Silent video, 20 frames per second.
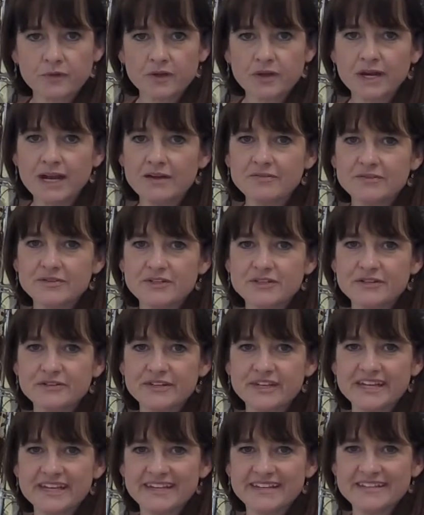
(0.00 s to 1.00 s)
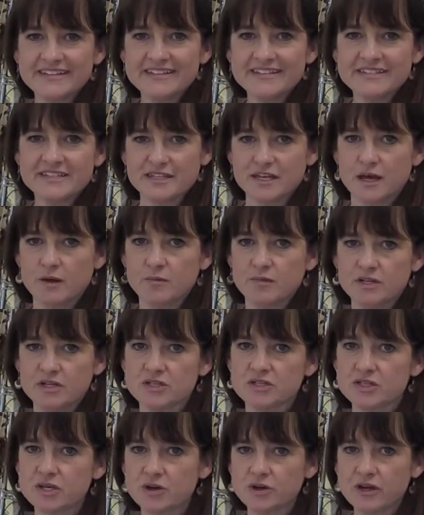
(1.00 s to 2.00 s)
Good afternoon, kids. I'm going to
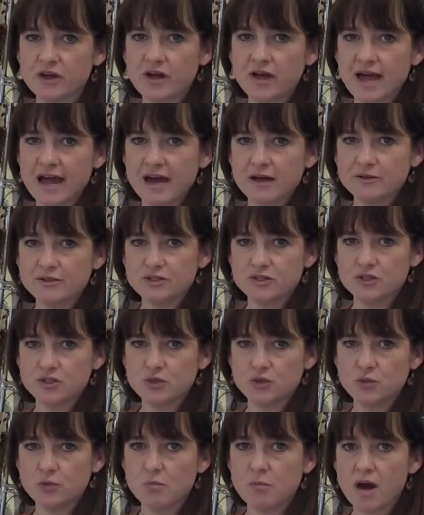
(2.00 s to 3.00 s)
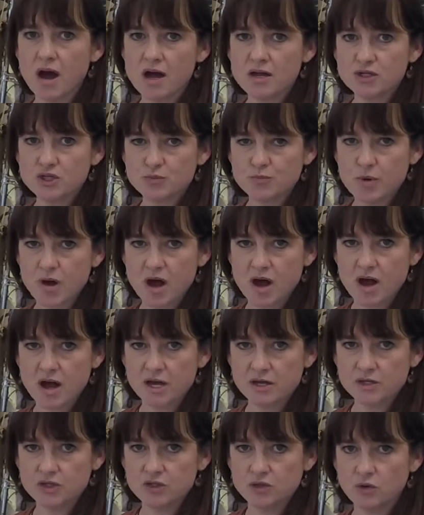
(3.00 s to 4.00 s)
show y'all how to Mod
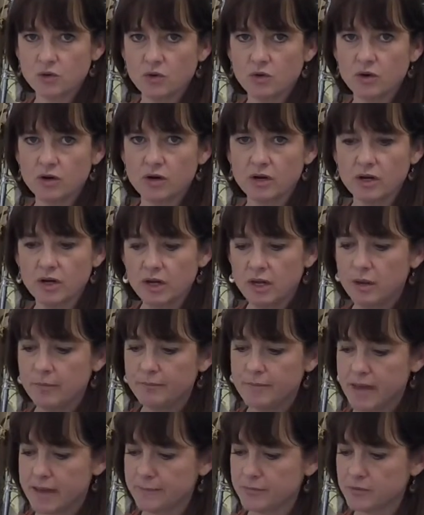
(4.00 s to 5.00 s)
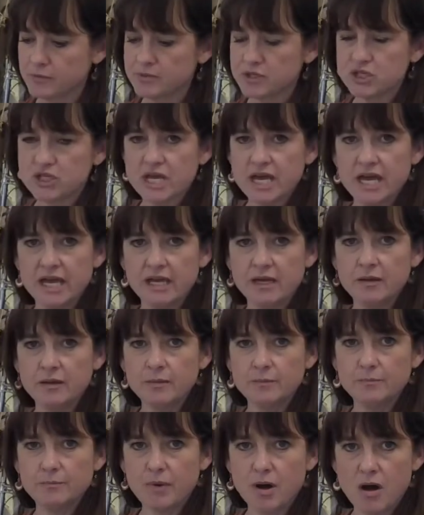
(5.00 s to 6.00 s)
Podge your paper mache
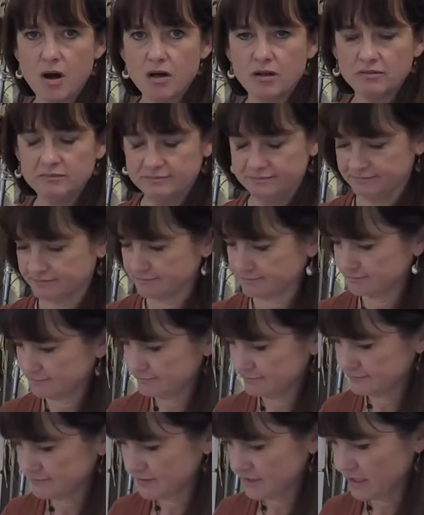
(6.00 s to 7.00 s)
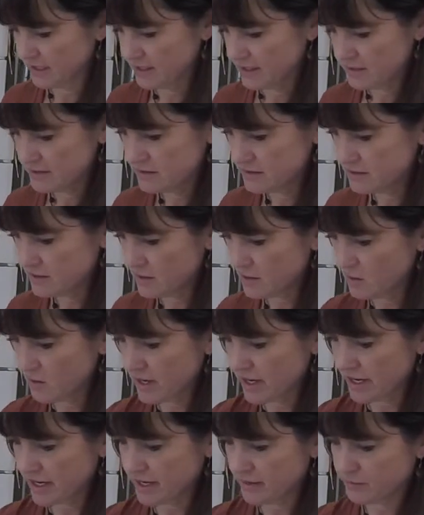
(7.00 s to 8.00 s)
ball. So
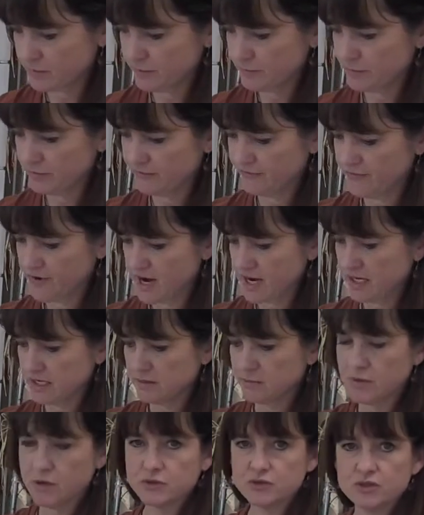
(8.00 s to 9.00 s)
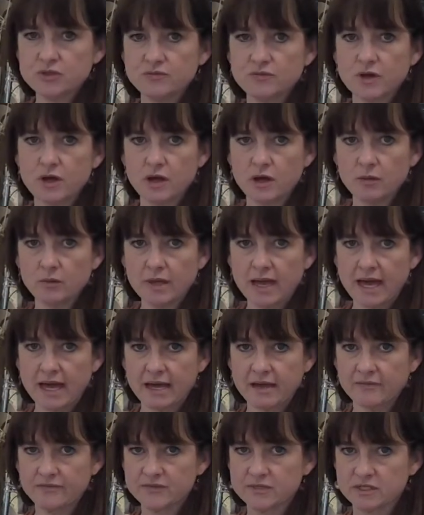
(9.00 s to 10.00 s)
I provided most of y'all
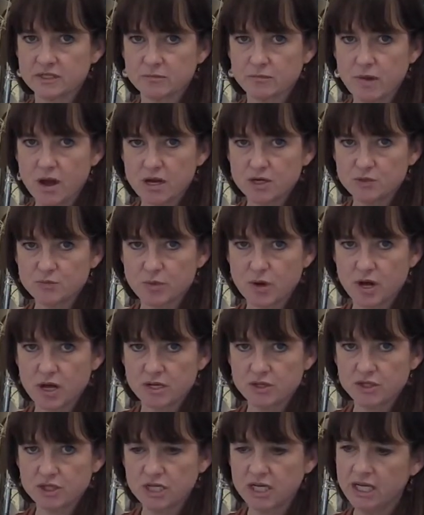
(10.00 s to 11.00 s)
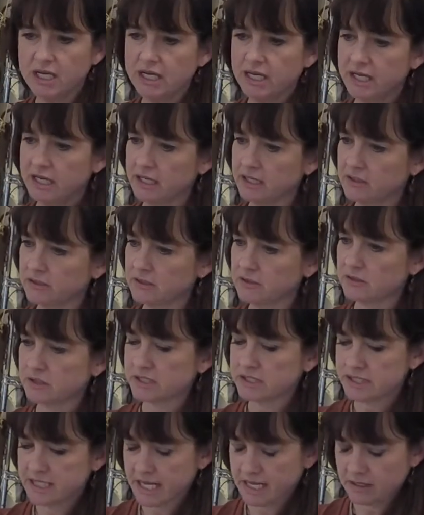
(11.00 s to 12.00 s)
have some Mod Podge in a little
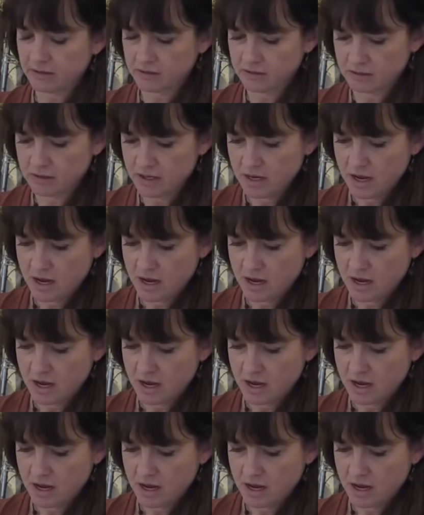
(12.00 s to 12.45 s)
container.